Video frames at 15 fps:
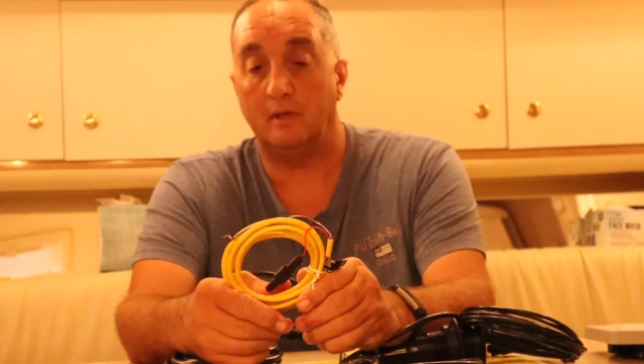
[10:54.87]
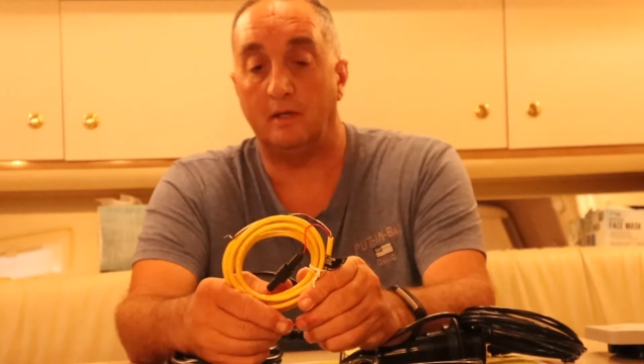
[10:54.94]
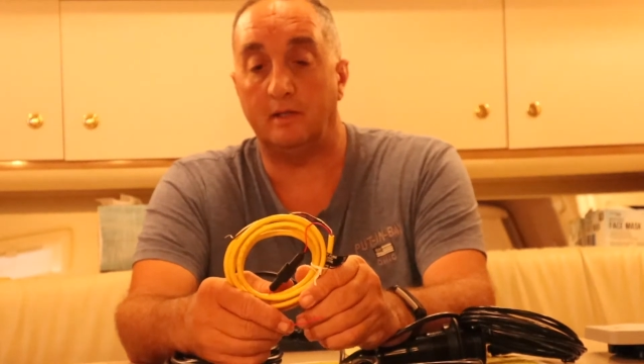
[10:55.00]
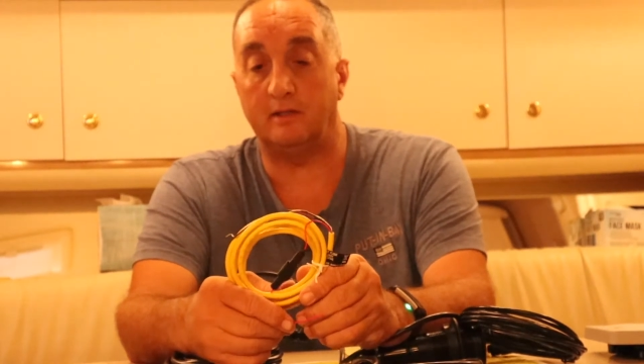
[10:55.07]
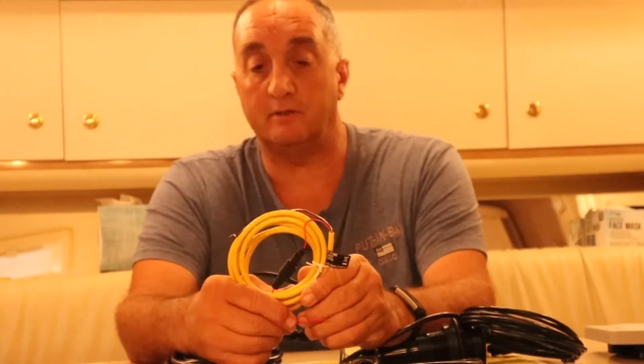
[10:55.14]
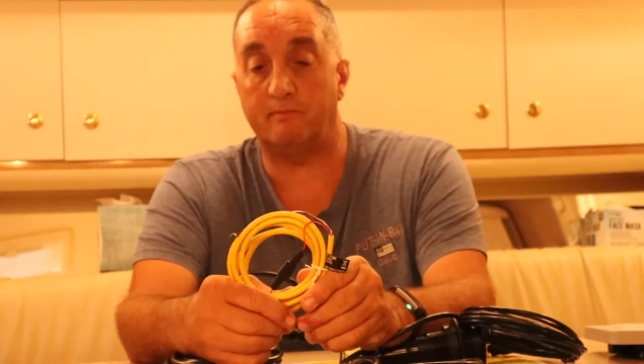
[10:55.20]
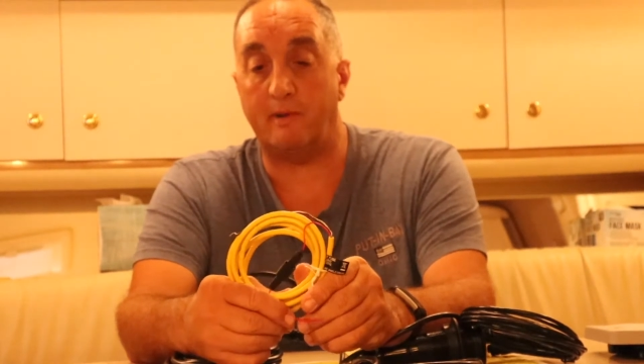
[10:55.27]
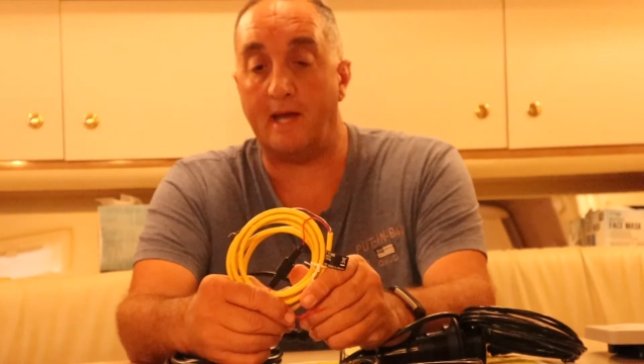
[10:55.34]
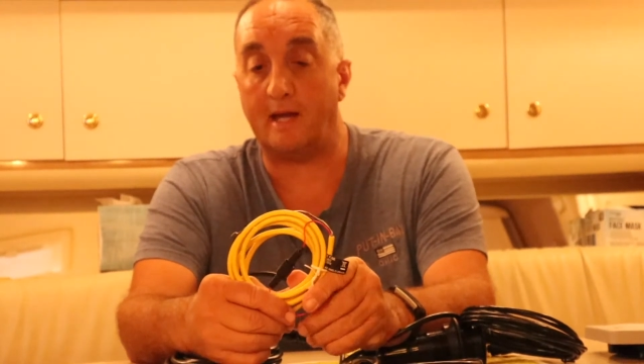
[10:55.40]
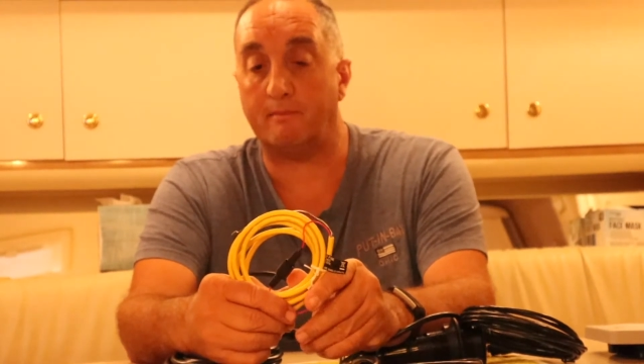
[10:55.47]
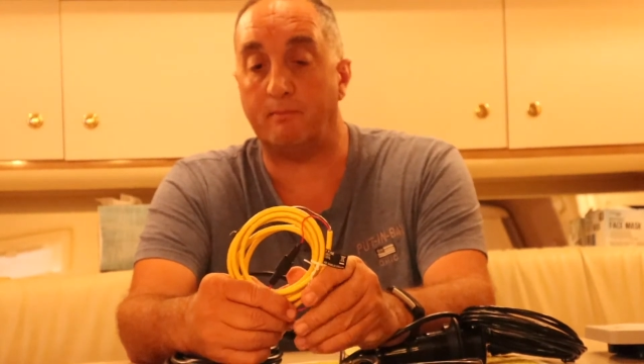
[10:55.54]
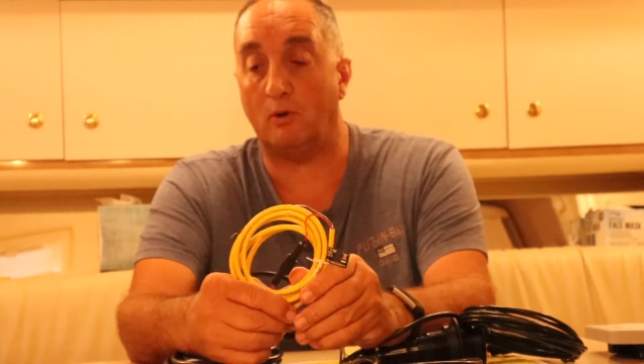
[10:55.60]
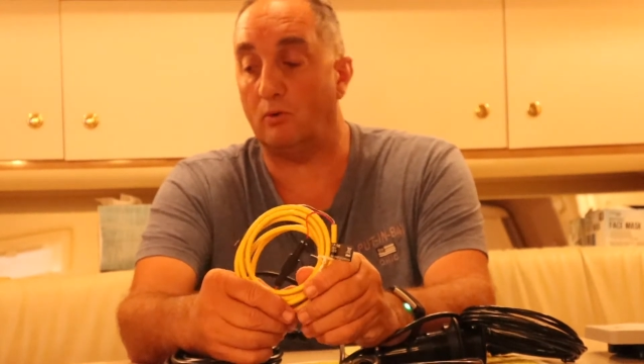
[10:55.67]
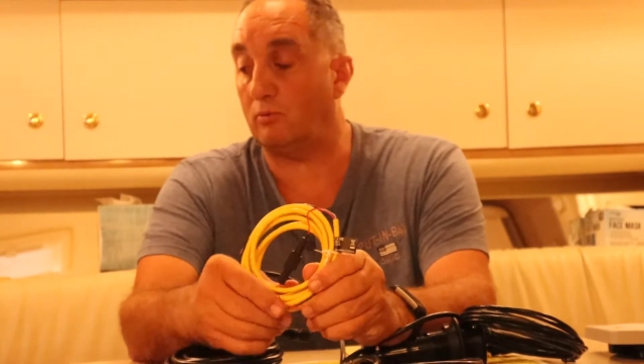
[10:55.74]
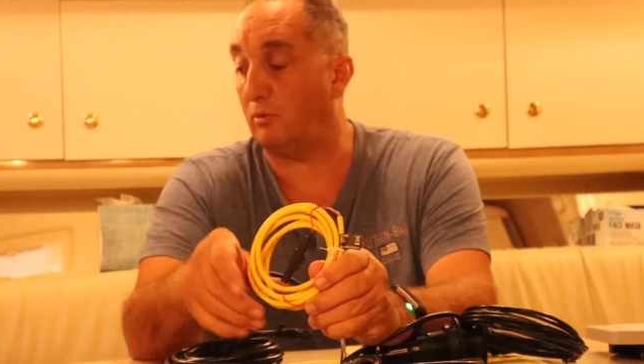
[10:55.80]
and this
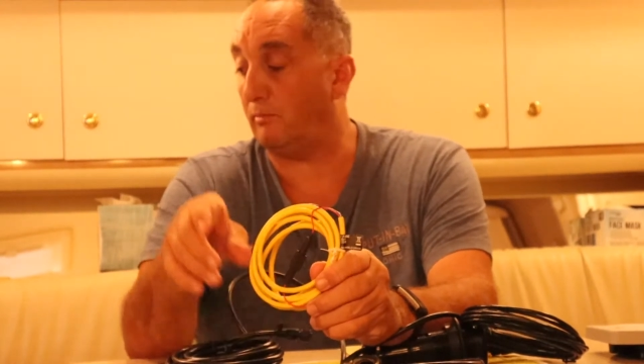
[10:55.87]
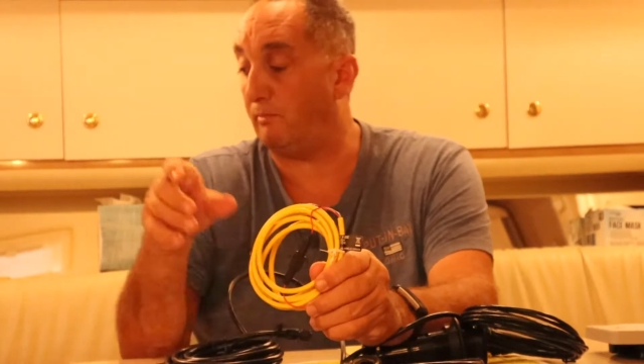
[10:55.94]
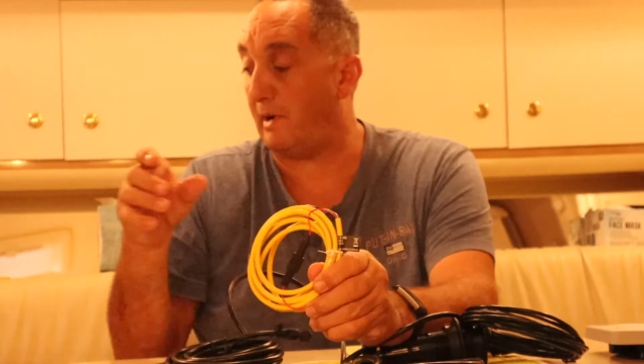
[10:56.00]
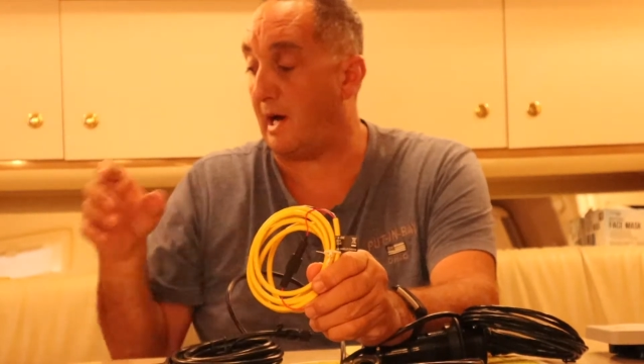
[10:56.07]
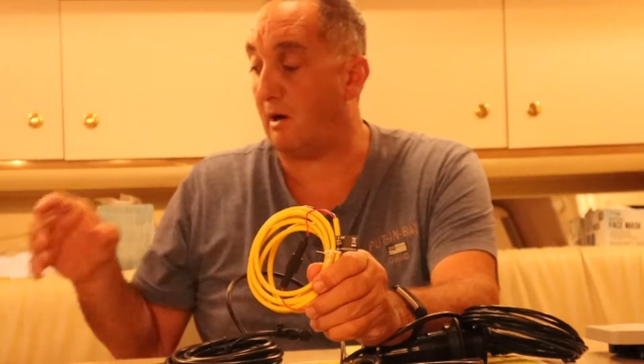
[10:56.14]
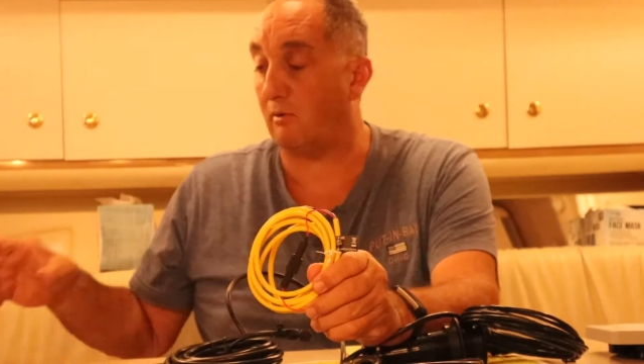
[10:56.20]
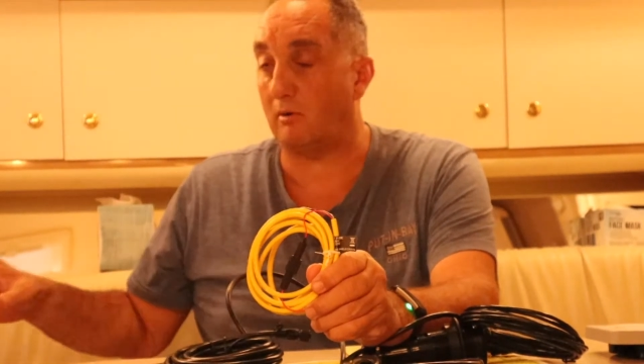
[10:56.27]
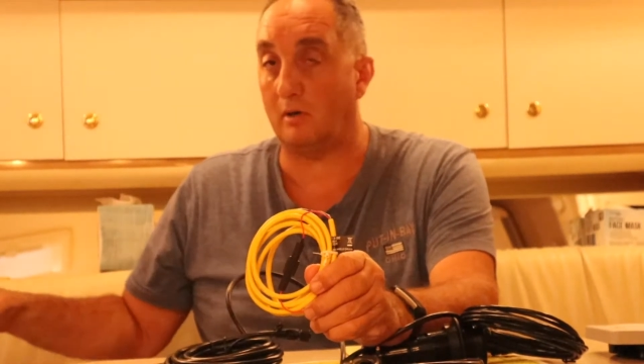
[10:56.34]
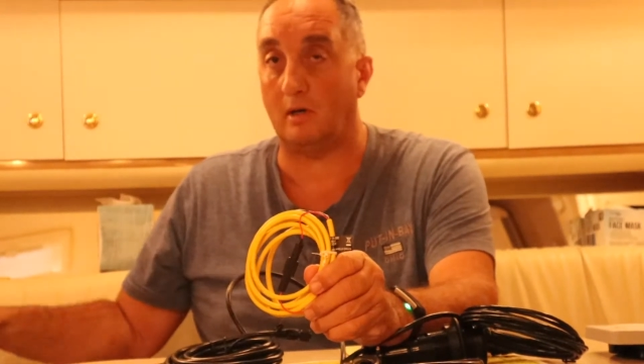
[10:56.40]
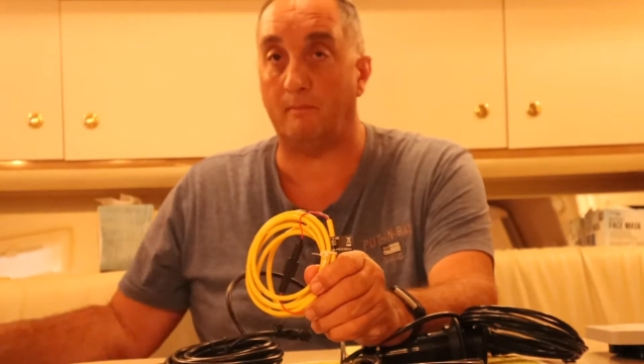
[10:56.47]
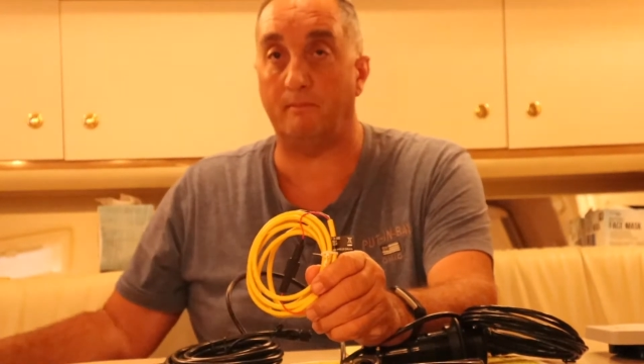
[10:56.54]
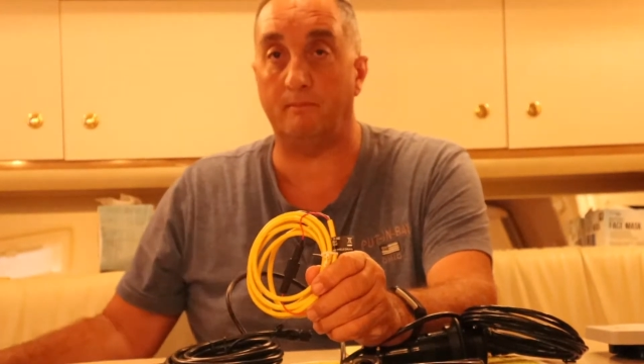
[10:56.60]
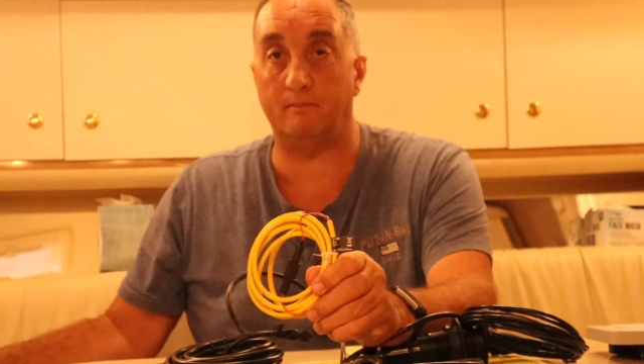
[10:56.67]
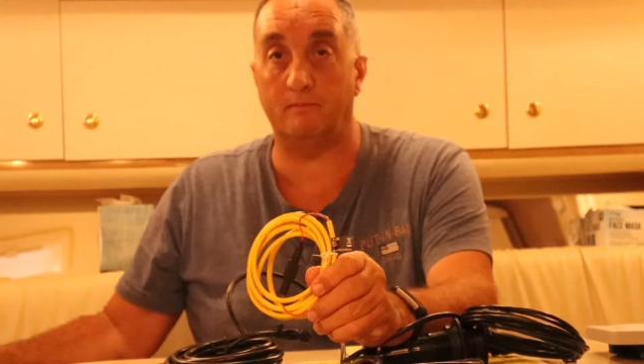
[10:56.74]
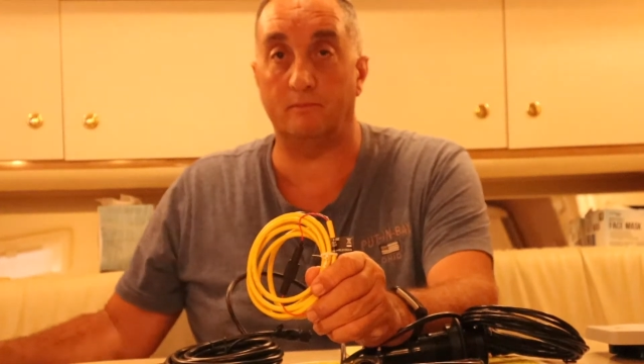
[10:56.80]
backbone will power up